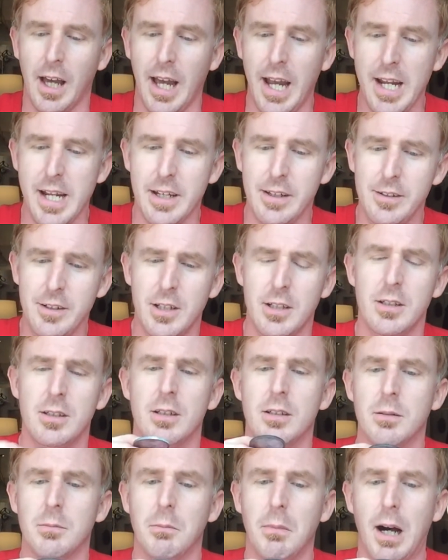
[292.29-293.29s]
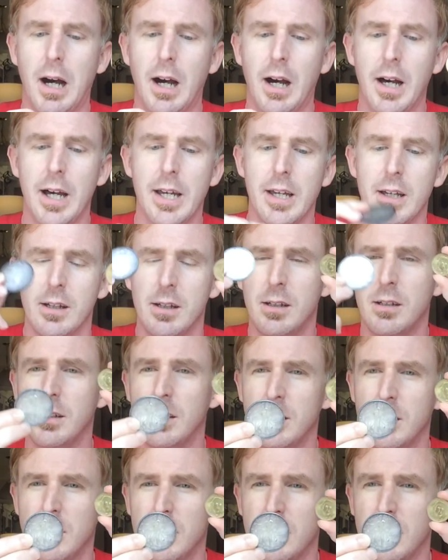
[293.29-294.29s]
and my
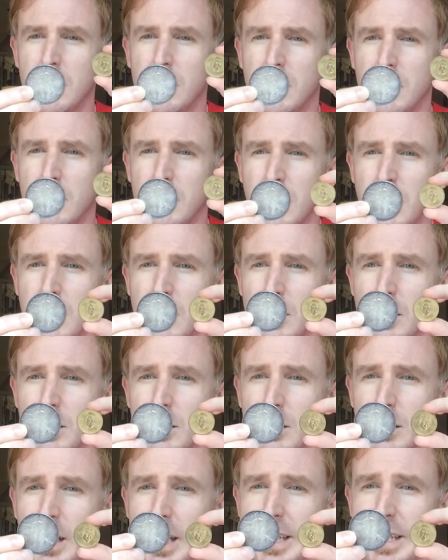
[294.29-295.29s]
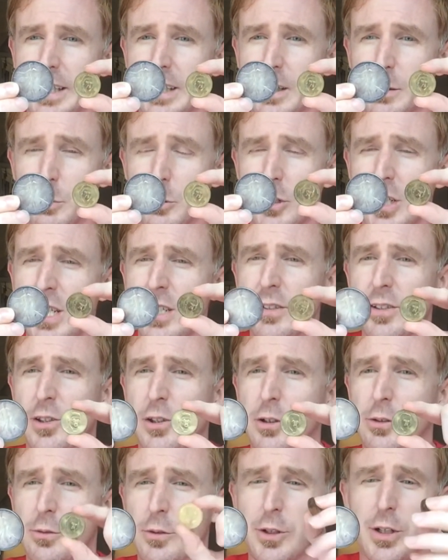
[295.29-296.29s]
Lady Liberty
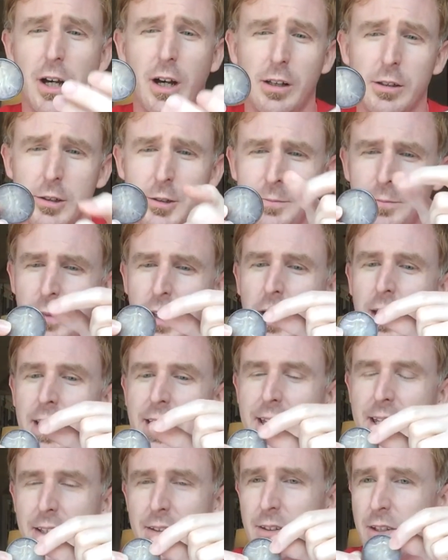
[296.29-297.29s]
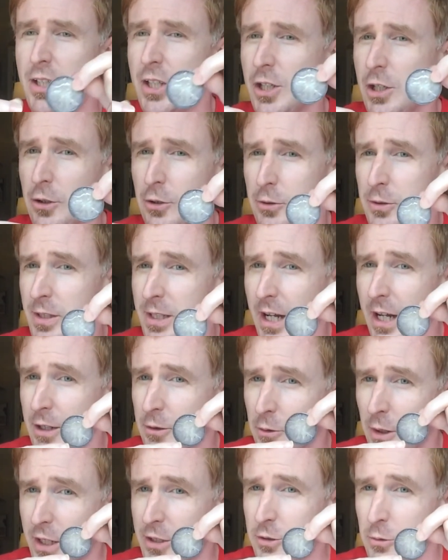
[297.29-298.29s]
silver dollar in the year that I
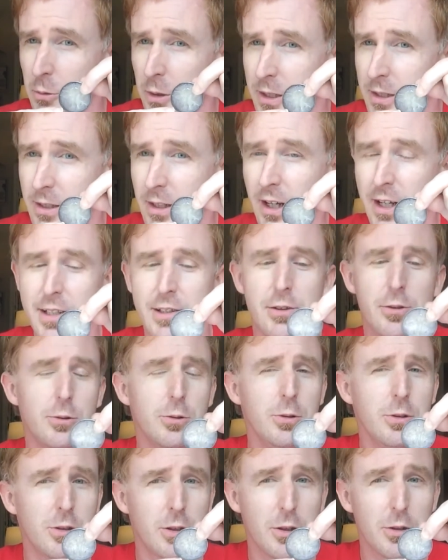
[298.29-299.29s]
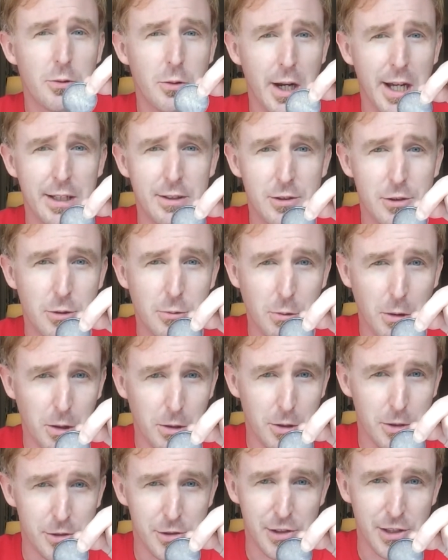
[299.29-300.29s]
graduated high school. Congrats to
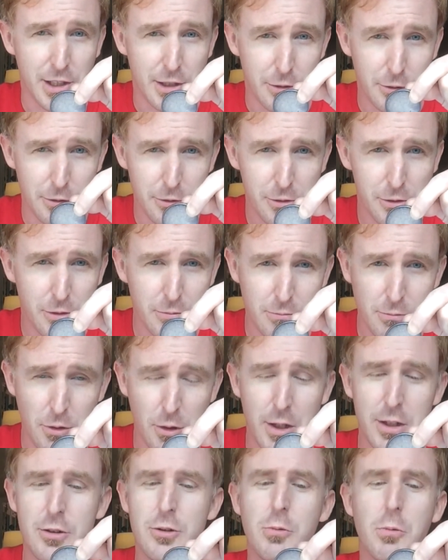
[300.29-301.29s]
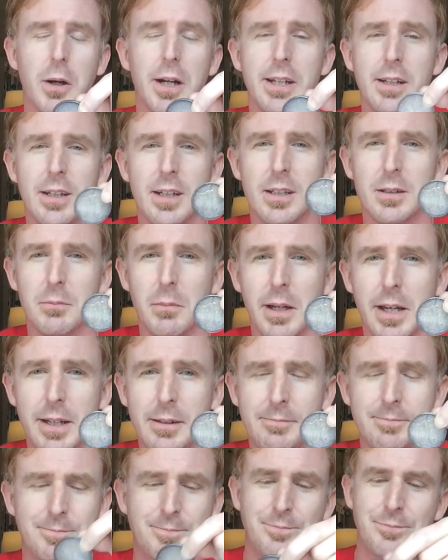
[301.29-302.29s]
all our seniors graduating in
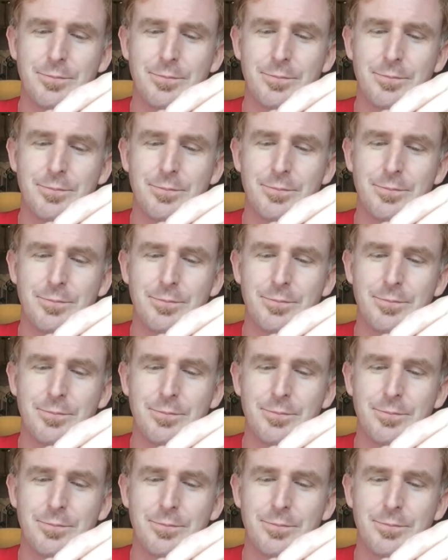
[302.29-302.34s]
May.